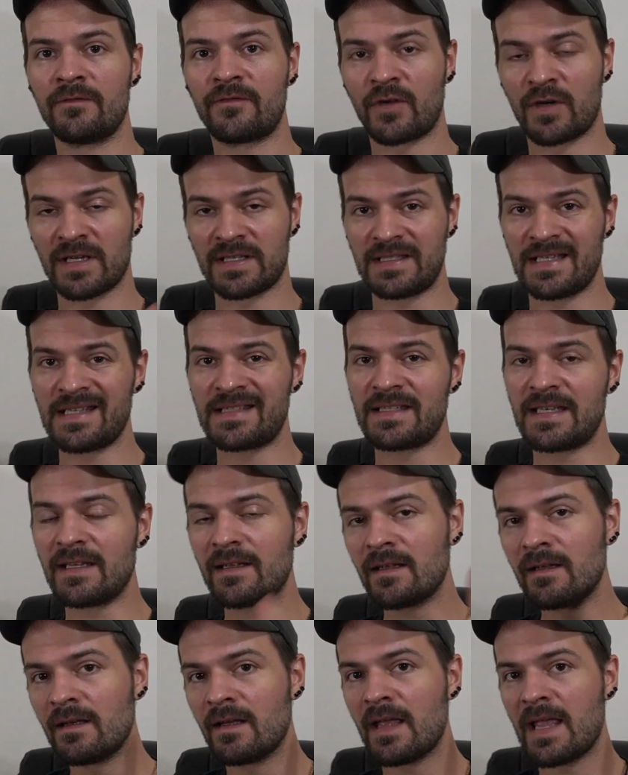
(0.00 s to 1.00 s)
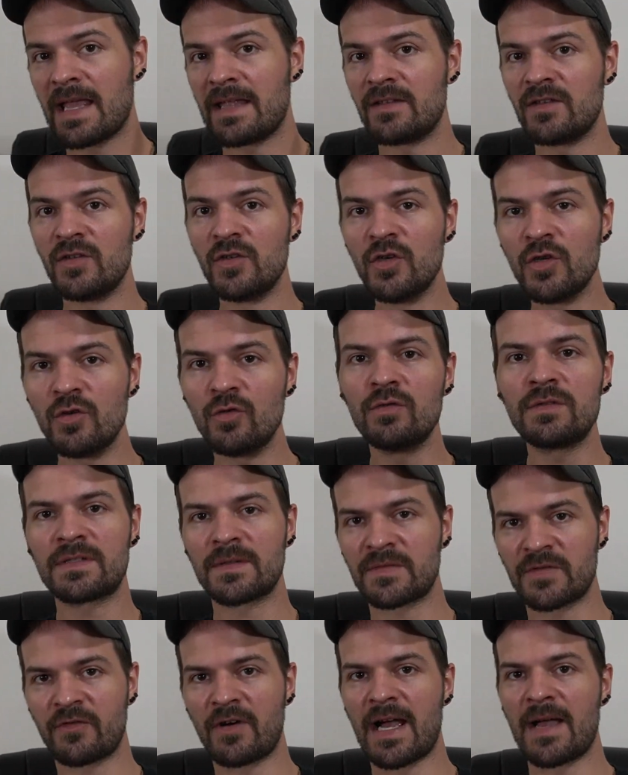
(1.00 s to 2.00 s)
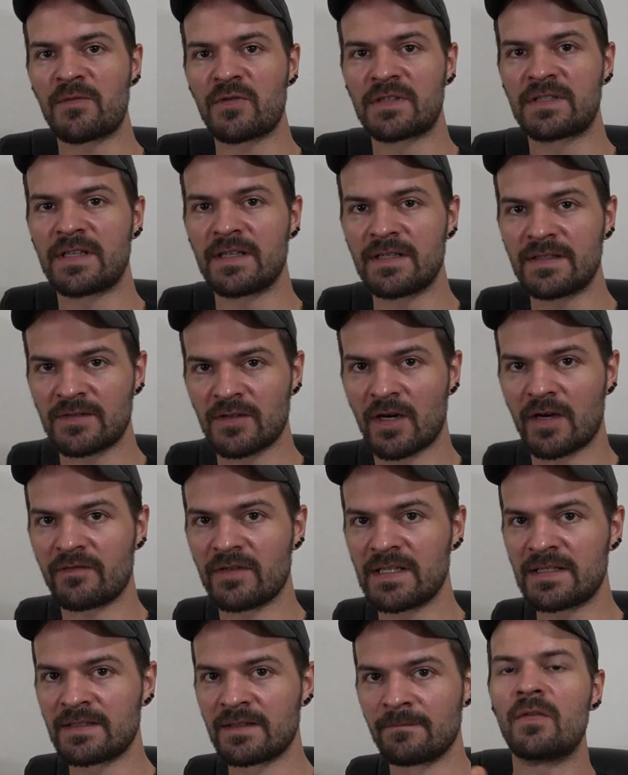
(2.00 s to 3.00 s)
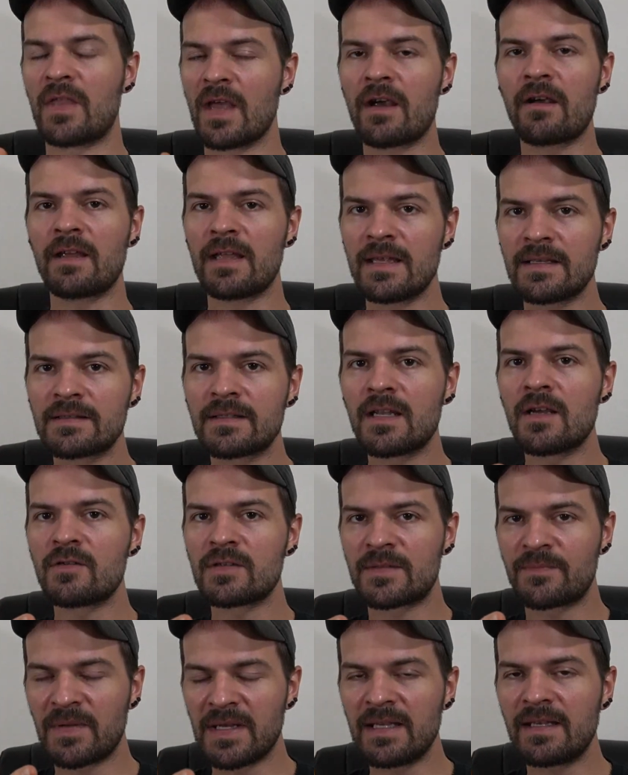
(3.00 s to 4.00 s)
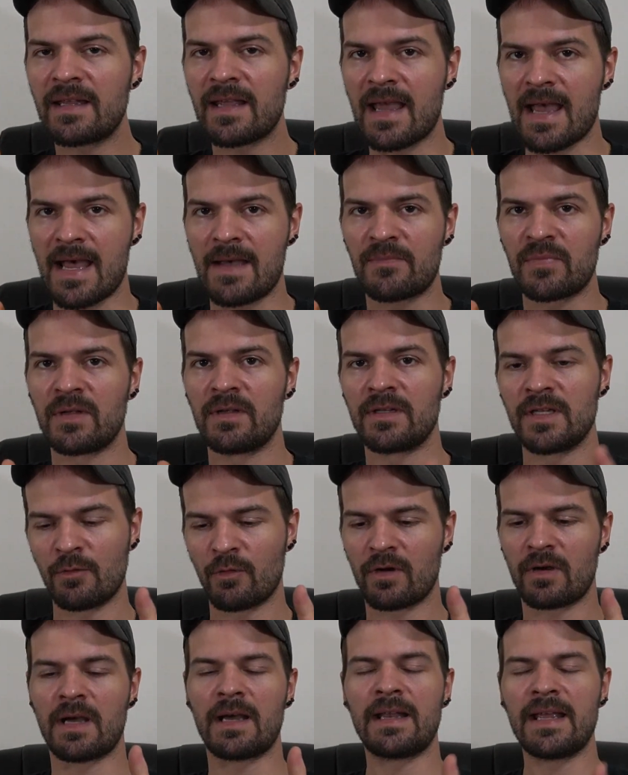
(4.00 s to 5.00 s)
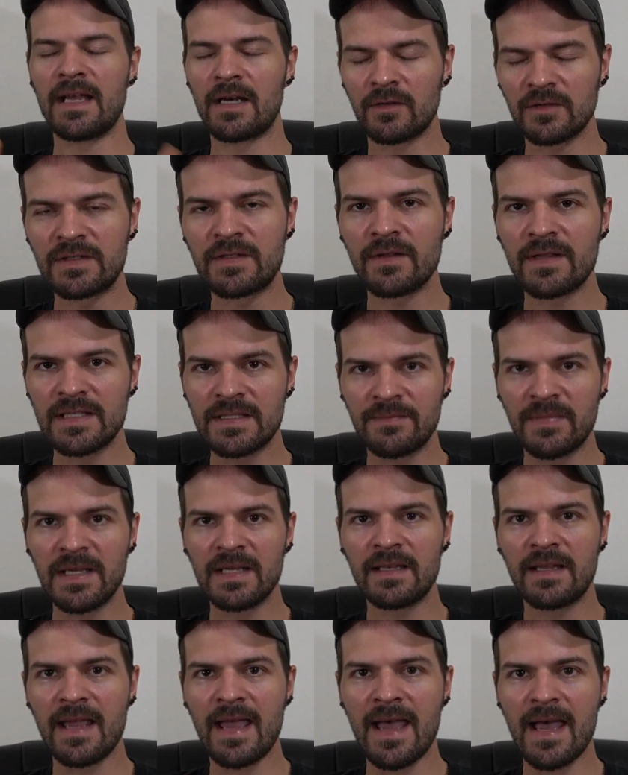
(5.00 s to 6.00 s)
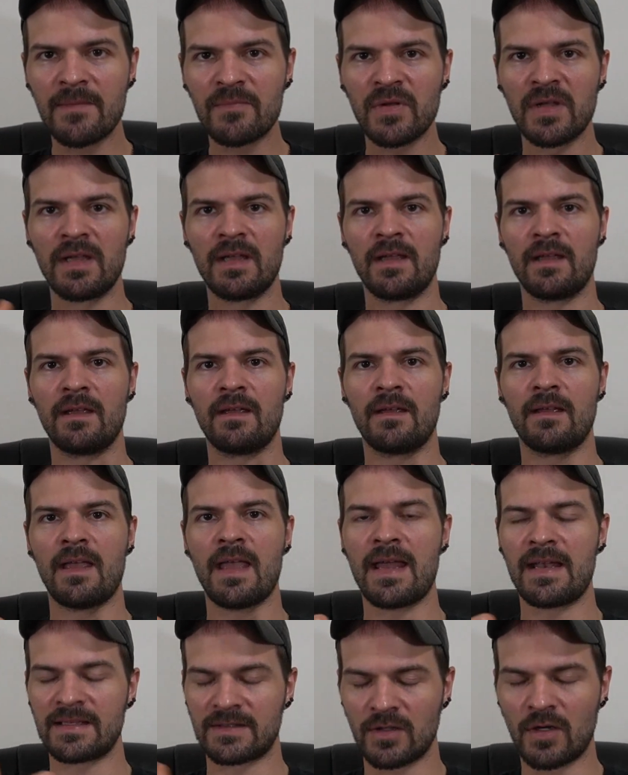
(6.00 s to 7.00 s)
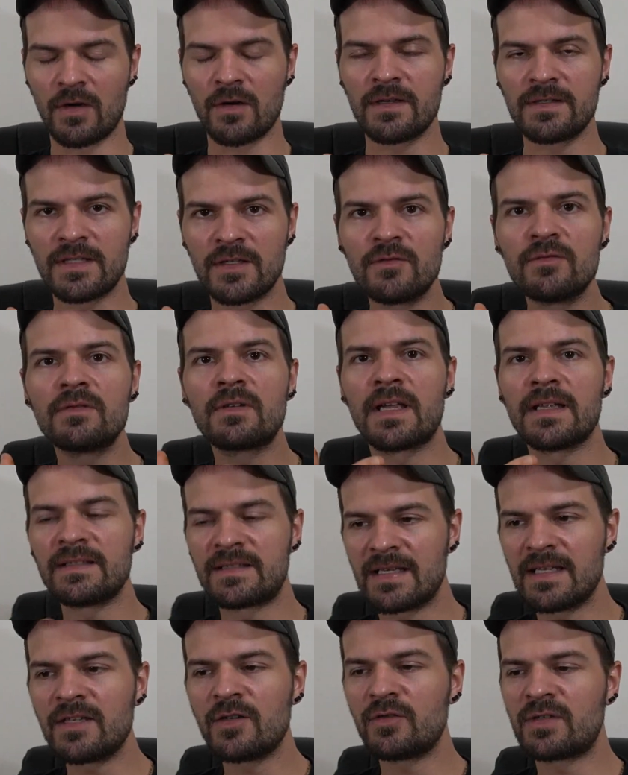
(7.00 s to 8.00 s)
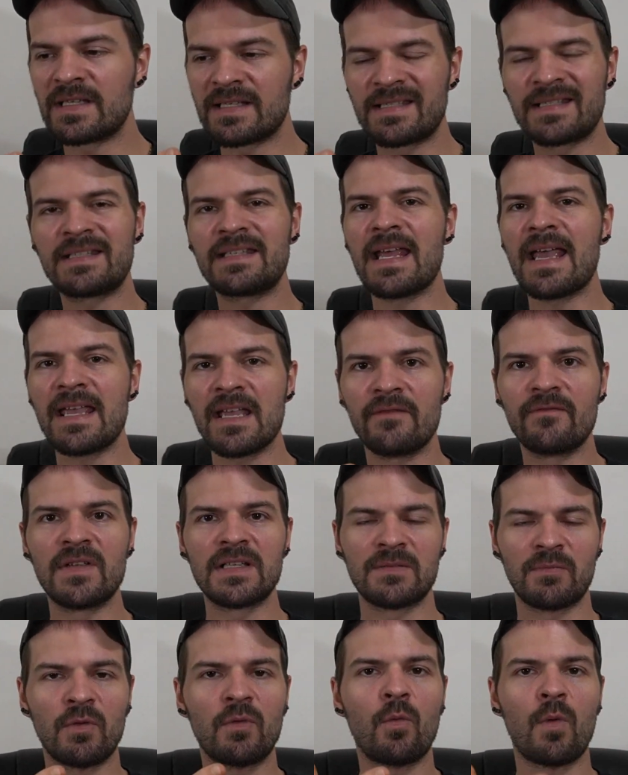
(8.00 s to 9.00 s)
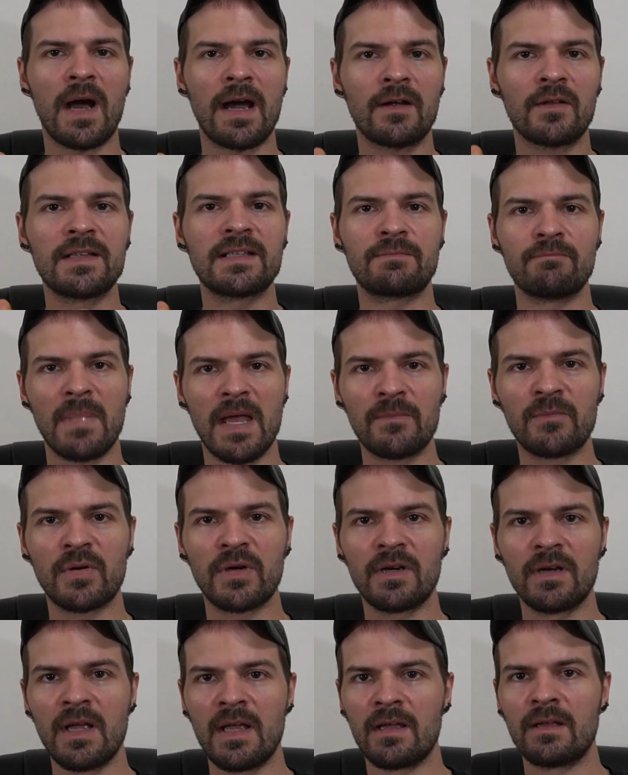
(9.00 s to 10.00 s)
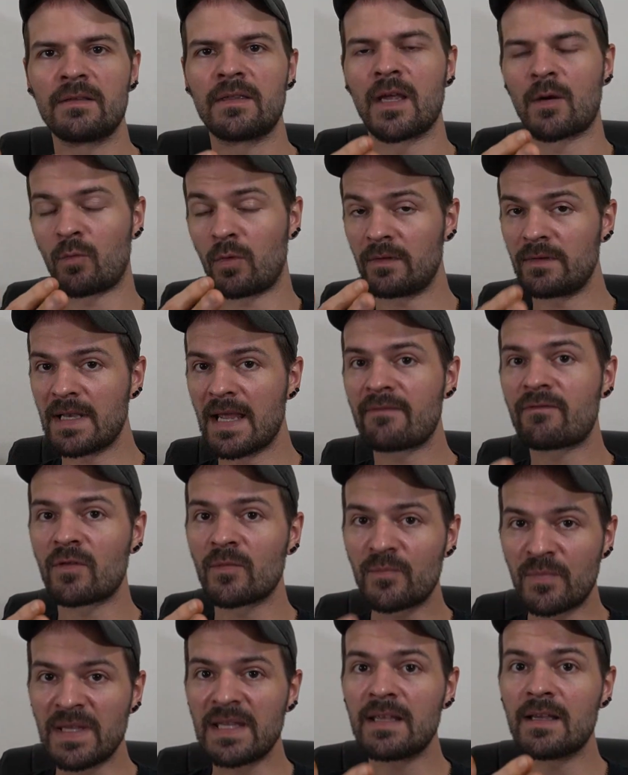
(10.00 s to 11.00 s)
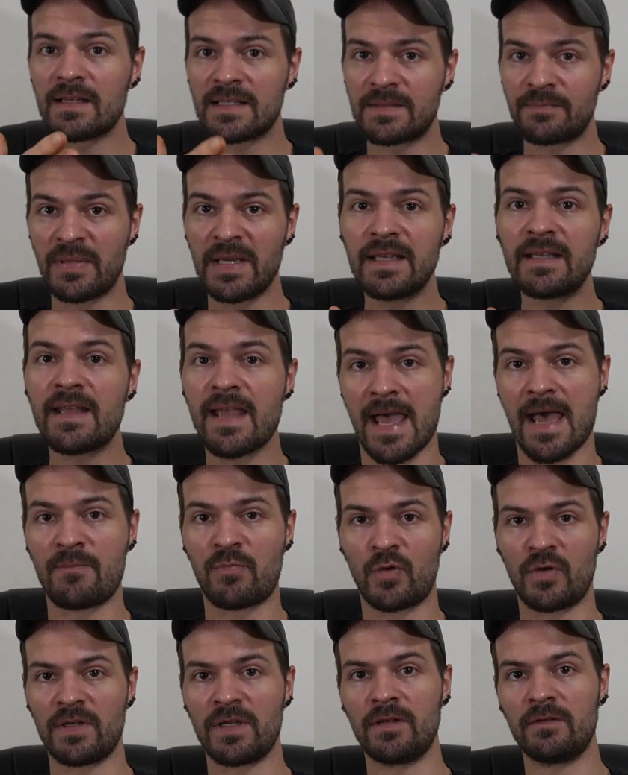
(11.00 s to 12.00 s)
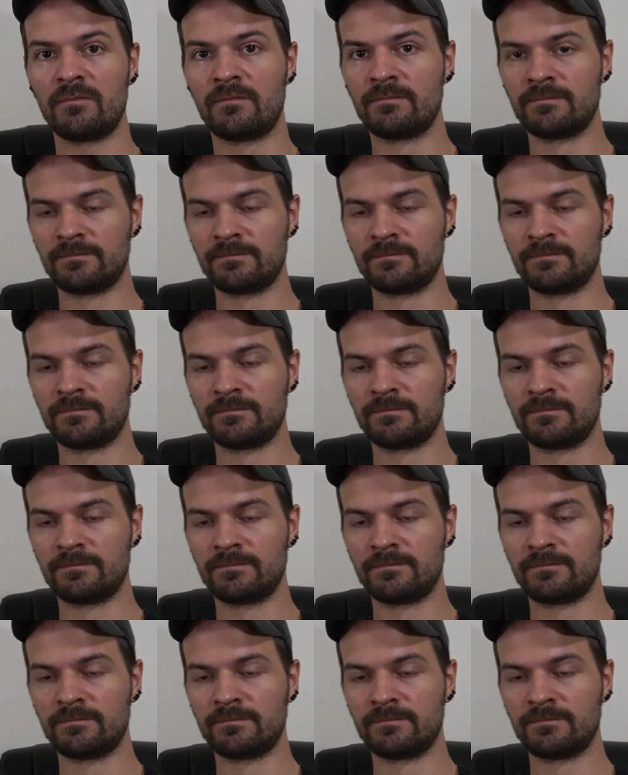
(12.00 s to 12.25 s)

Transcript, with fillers: for existing and new subscribers to the service, there is no speed cap. You are not held to the speed cap, and as long as you continue to stay a Visible Wireless member, there will never be a speed cap on you.